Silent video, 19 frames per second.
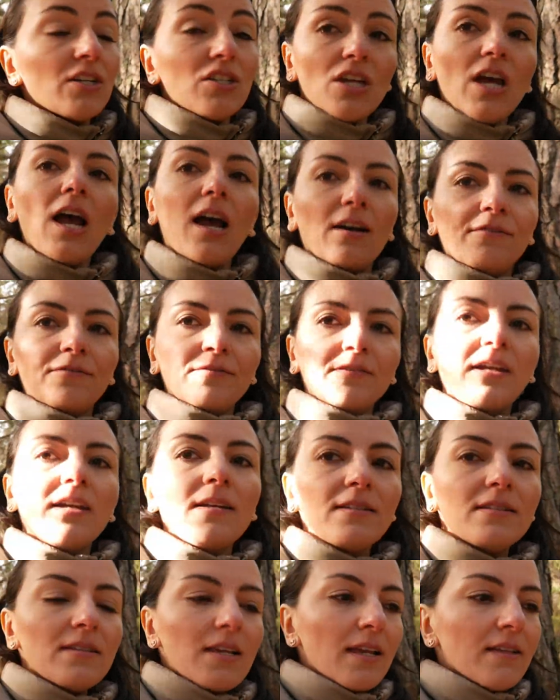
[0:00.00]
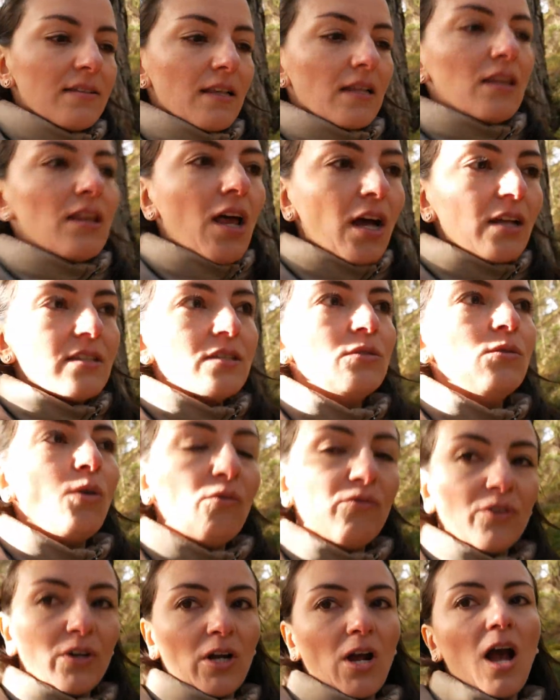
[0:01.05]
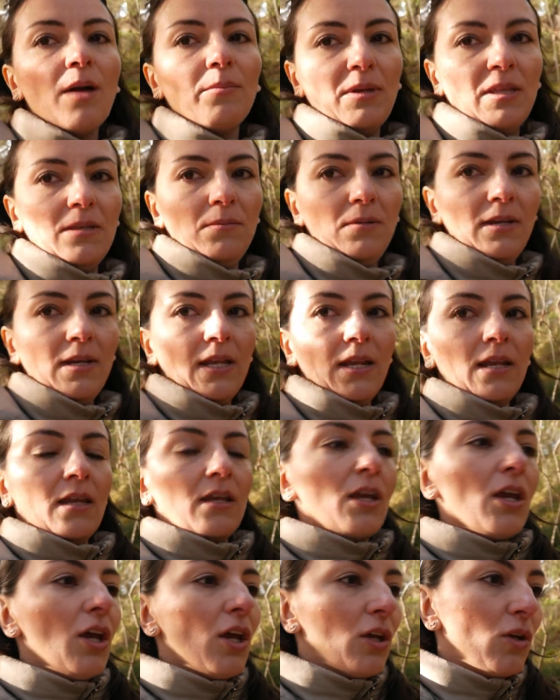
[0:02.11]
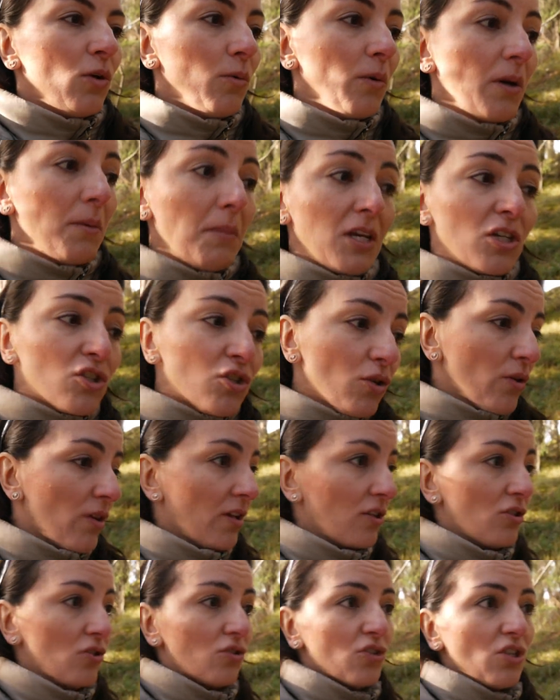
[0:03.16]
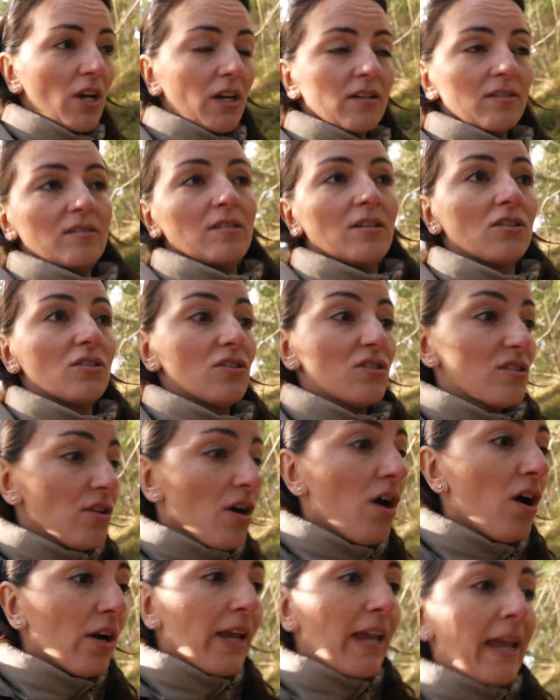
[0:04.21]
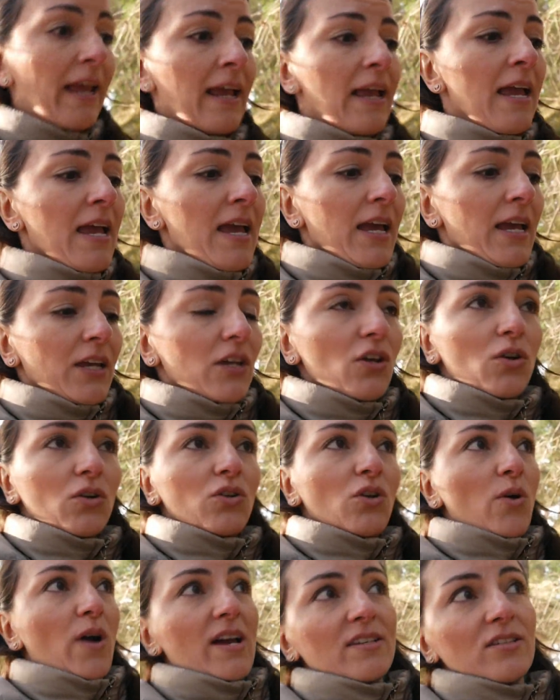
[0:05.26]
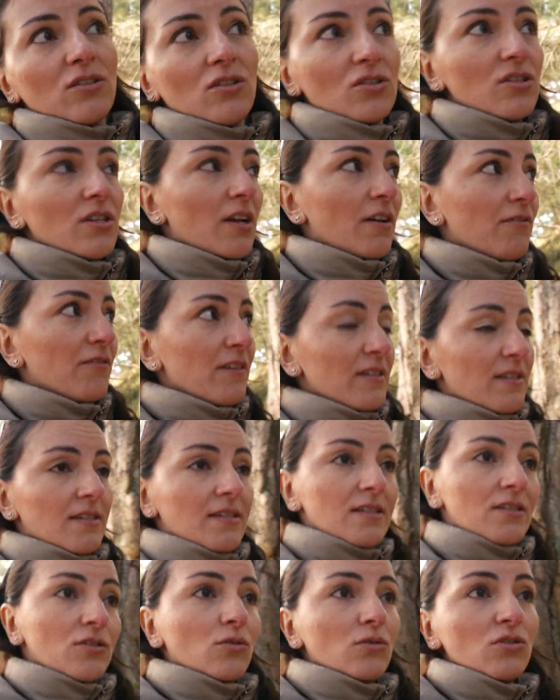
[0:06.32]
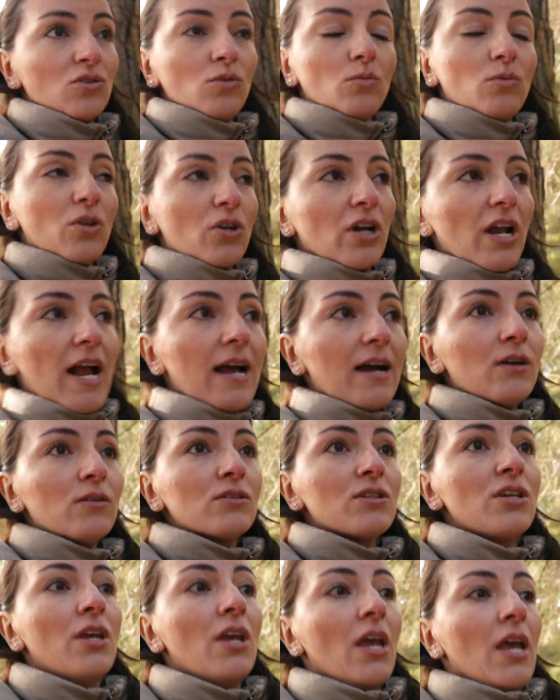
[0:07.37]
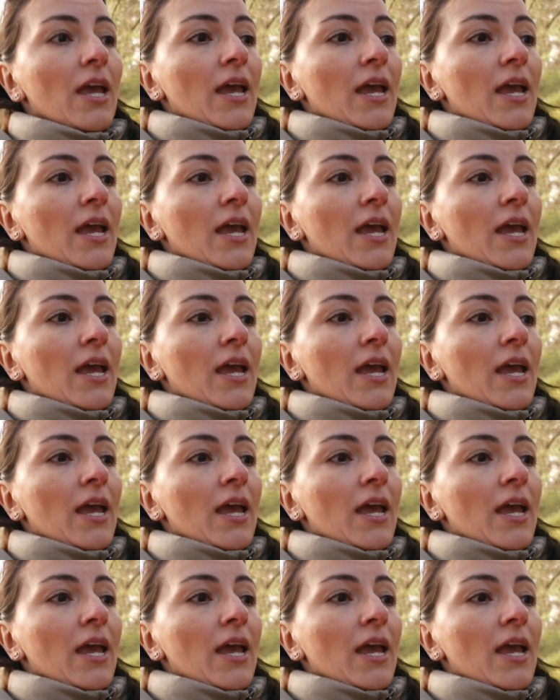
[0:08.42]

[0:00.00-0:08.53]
tough. It's a lot to overcome in the beginning. You want to make sure that your child starts talking. You ask yourself, is this going to work out